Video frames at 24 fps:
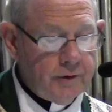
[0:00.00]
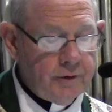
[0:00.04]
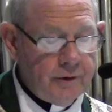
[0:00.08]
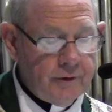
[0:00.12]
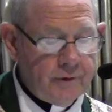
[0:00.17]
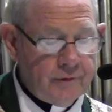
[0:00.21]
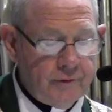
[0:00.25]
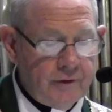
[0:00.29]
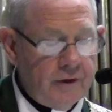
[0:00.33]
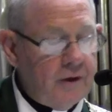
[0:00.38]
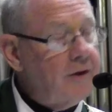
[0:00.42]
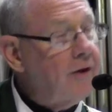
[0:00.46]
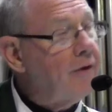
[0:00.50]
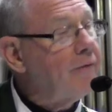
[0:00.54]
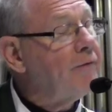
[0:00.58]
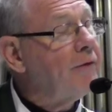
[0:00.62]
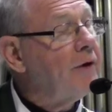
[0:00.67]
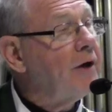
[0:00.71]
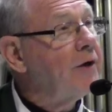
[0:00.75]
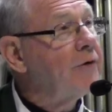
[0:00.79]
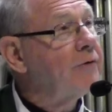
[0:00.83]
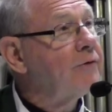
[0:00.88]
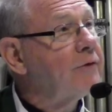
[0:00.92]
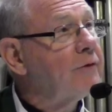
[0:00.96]
to see the
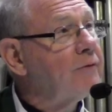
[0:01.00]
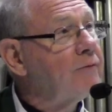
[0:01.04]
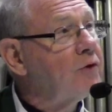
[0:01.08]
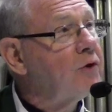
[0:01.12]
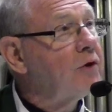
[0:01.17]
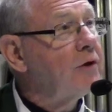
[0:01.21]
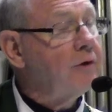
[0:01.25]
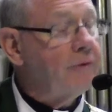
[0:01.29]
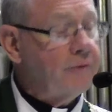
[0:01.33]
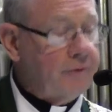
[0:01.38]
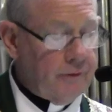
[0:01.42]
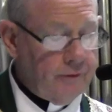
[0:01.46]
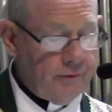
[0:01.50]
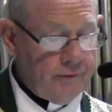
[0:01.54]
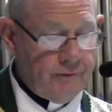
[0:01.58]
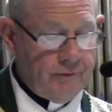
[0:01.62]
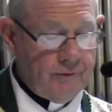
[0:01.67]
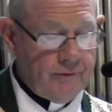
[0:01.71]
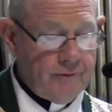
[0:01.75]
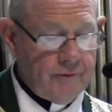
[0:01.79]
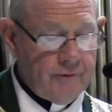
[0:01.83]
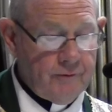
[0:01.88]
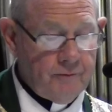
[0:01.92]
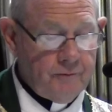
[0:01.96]
face of
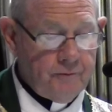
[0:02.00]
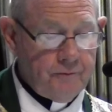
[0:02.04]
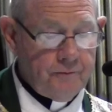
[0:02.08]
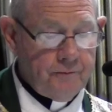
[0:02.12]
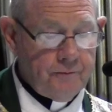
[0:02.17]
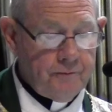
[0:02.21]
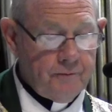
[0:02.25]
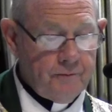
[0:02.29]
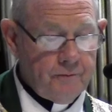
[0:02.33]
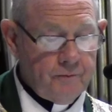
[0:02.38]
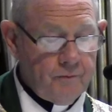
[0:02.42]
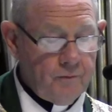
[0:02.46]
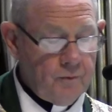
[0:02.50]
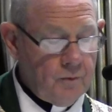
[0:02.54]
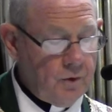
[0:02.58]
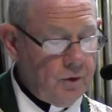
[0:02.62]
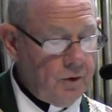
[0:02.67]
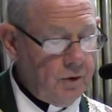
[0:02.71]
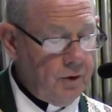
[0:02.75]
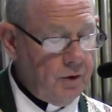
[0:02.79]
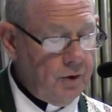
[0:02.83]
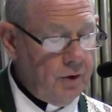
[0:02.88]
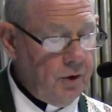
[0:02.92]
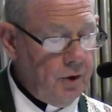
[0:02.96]
Jesus?
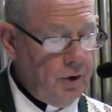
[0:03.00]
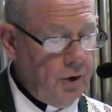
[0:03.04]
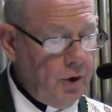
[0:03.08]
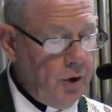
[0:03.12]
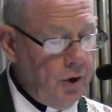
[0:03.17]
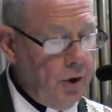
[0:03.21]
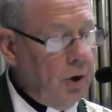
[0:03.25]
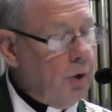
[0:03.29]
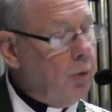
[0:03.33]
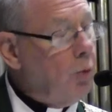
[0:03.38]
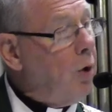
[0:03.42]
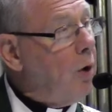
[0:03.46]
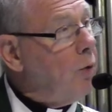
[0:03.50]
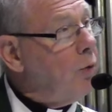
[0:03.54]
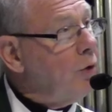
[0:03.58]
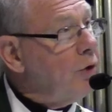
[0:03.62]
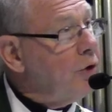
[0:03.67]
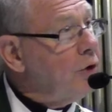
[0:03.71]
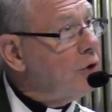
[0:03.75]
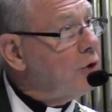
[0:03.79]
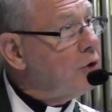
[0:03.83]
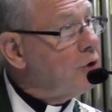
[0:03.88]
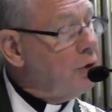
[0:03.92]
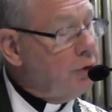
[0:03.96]
What will
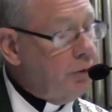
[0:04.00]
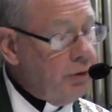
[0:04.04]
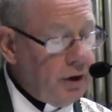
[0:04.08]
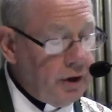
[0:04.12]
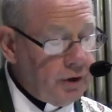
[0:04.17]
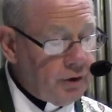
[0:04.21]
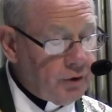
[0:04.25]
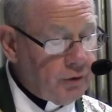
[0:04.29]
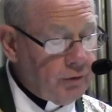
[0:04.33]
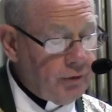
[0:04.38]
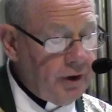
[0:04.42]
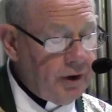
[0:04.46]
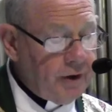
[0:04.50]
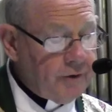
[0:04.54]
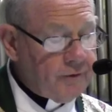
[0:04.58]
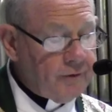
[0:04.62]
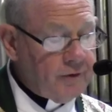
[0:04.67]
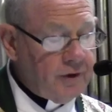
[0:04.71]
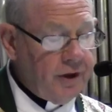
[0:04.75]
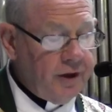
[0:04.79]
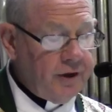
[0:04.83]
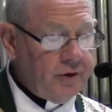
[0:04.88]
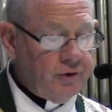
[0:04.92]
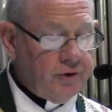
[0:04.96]
you do to
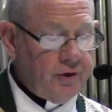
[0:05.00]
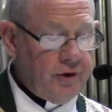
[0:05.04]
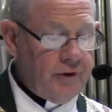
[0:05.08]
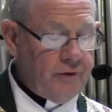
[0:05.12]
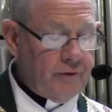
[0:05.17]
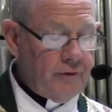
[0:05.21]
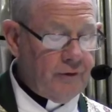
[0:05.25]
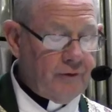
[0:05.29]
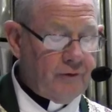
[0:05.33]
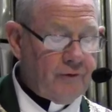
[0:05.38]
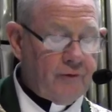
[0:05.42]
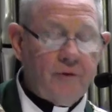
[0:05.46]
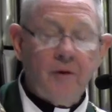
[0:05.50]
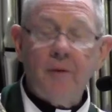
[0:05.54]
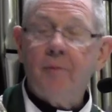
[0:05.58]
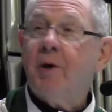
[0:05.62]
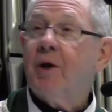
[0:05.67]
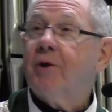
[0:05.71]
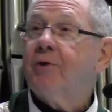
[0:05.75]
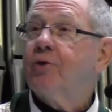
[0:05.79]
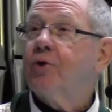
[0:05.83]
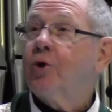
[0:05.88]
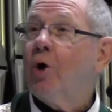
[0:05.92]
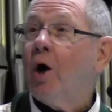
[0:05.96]
translate Jesus from
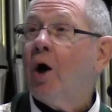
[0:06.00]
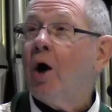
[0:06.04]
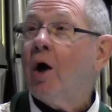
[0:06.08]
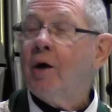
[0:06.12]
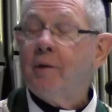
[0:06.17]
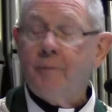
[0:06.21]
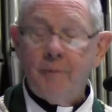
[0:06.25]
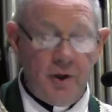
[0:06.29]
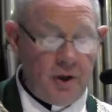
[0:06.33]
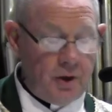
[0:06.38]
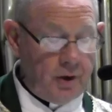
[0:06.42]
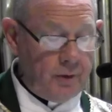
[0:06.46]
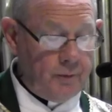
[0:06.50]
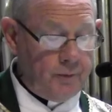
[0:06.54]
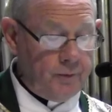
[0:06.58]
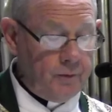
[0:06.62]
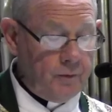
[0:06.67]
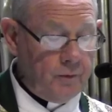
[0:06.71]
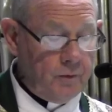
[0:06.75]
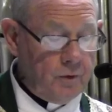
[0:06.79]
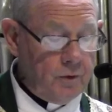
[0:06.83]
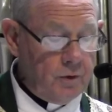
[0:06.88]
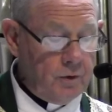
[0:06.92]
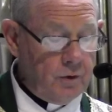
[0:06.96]
a
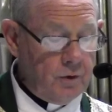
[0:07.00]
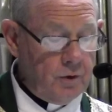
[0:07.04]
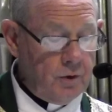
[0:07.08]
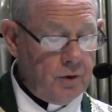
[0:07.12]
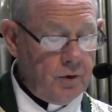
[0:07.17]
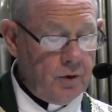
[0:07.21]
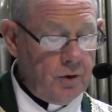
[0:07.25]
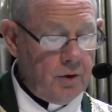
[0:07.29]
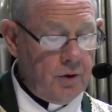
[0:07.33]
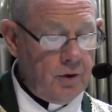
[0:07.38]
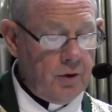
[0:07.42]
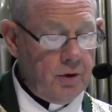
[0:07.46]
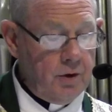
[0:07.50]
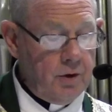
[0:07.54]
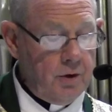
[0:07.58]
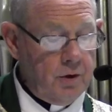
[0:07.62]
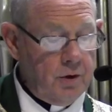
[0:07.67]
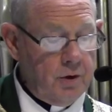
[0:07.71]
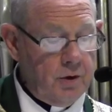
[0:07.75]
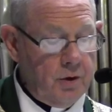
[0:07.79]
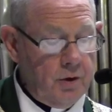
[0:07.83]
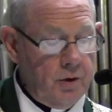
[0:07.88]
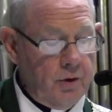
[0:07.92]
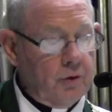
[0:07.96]
dogma
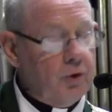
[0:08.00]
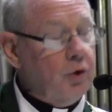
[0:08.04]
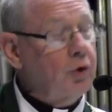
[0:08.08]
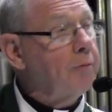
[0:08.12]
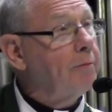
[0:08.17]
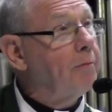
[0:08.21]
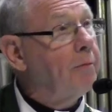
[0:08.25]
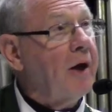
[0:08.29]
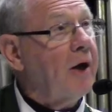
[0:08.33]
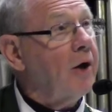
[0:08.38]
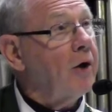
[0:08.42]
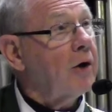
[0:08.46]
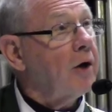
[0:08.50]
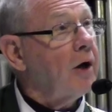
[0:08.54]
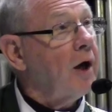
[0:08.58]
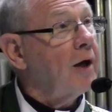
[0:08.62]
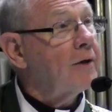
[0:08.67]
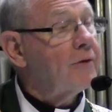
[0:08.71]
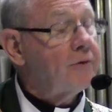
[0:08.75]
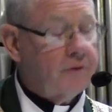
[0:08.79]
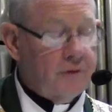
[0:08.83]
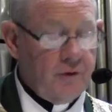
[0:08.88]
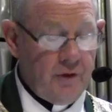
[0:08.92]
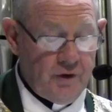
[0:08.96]
you better
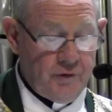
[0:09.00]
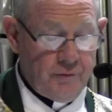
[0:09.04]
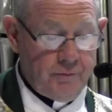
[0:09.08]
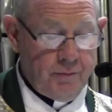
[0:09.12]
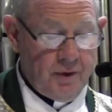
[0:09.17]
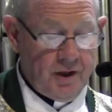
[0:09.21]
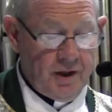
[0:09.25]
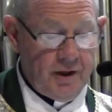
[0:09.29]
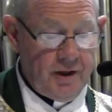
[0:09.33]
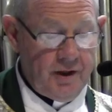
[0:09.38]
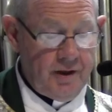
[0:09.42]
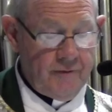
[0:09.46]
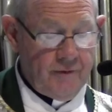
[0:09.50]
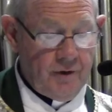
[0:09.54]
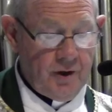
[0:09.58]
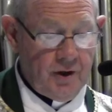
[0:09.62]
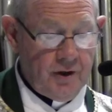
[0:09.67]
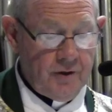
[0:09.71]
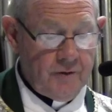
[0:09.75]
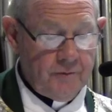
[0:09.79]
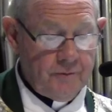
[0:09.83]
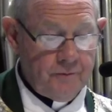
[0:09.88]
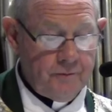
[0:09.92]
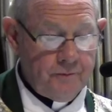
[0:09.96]
not disbelieve
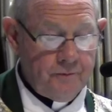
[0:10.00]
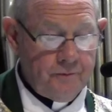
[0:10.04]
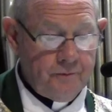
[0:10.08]
in